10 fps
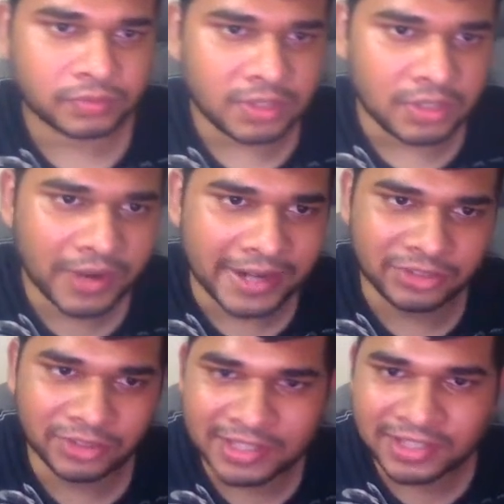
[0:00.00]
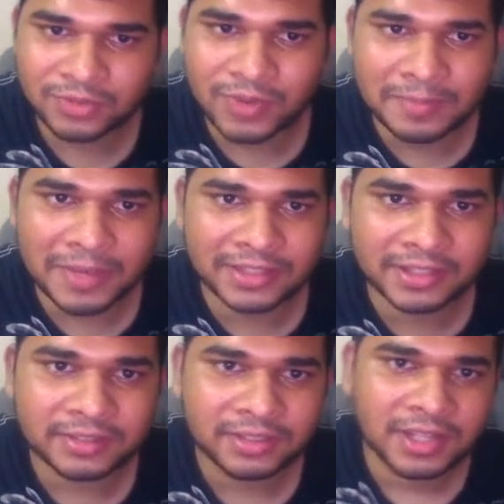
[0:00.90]
right? So this is one
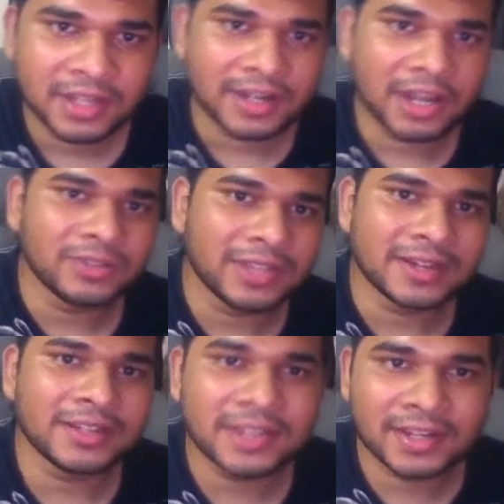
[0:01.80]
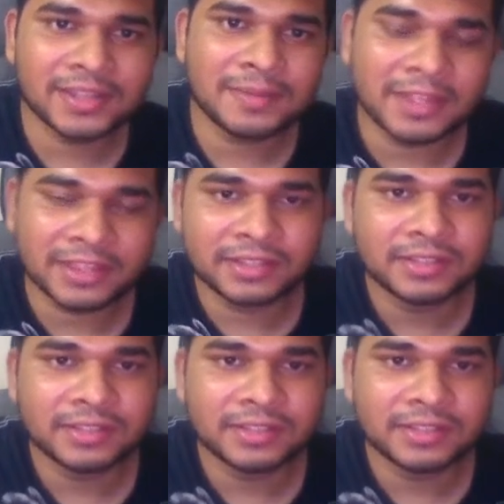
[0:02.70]
method. Now there is another method,